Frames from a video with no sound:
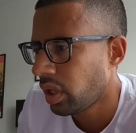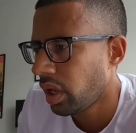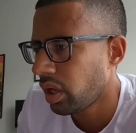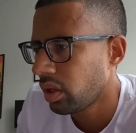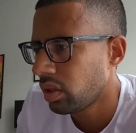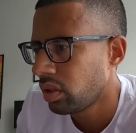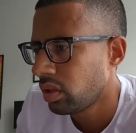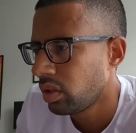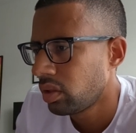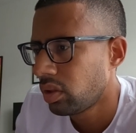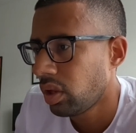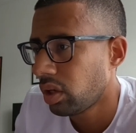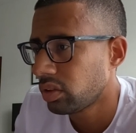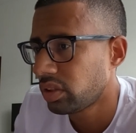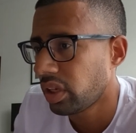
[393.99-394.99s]
Yeah.
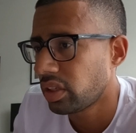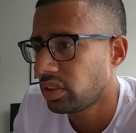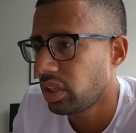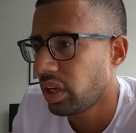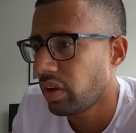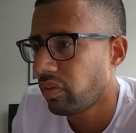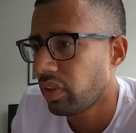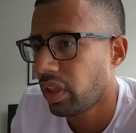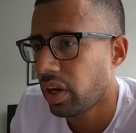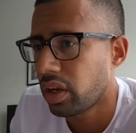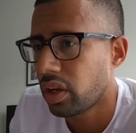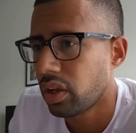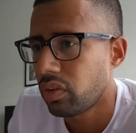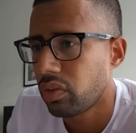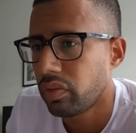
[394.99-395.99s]
No, it's like you said, you have a lot
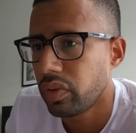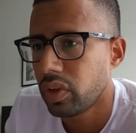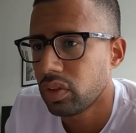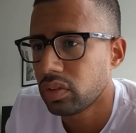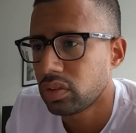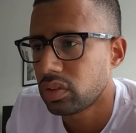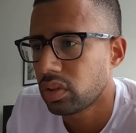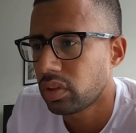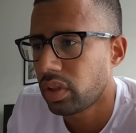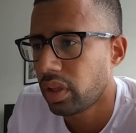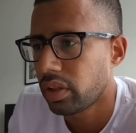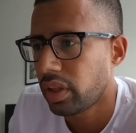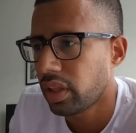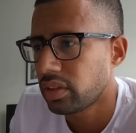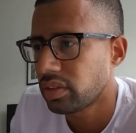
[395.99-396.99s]
of good reviews. So
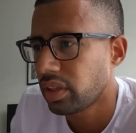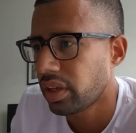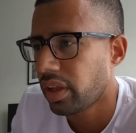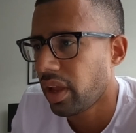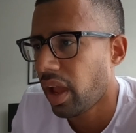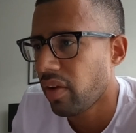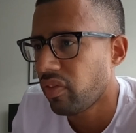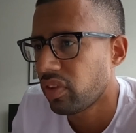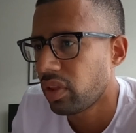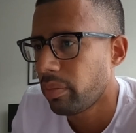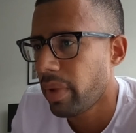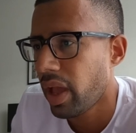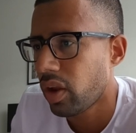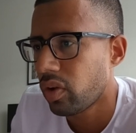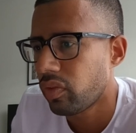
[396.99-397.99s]
that's like half of the
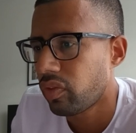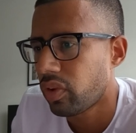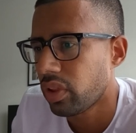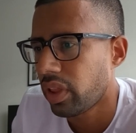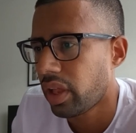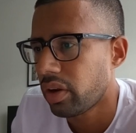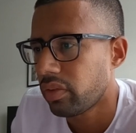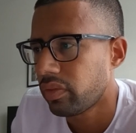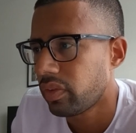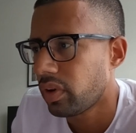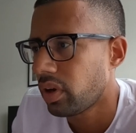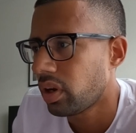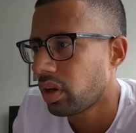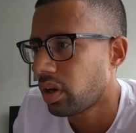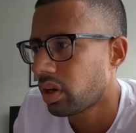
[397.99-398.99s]
battle for a lot of
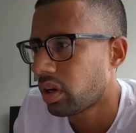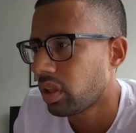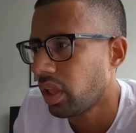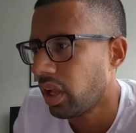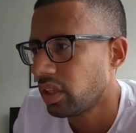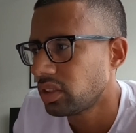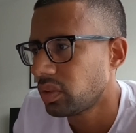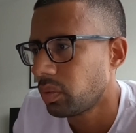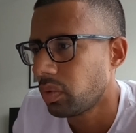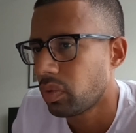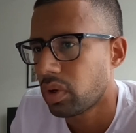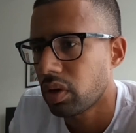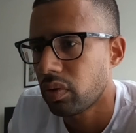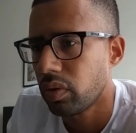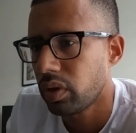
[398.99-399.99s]
our clients that we
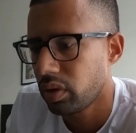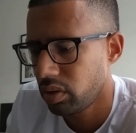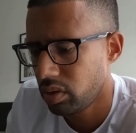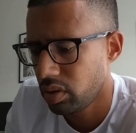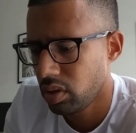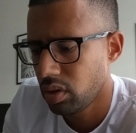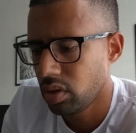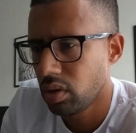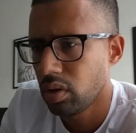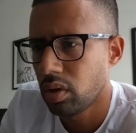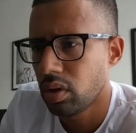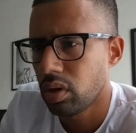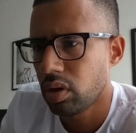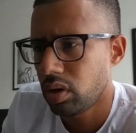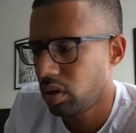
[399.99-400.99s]
work with.
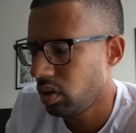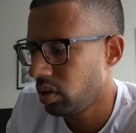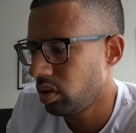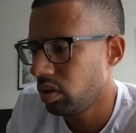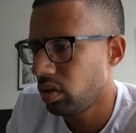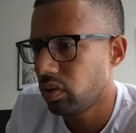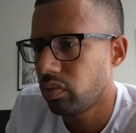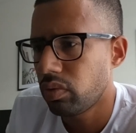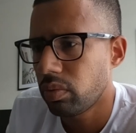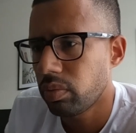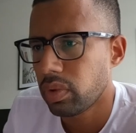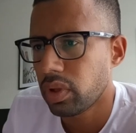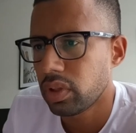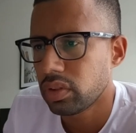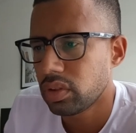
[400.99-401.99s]
Are you
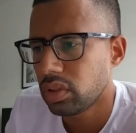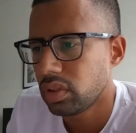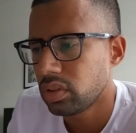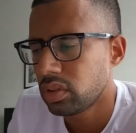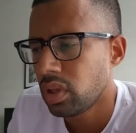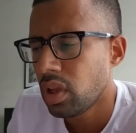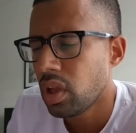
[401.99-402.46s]
replying to these?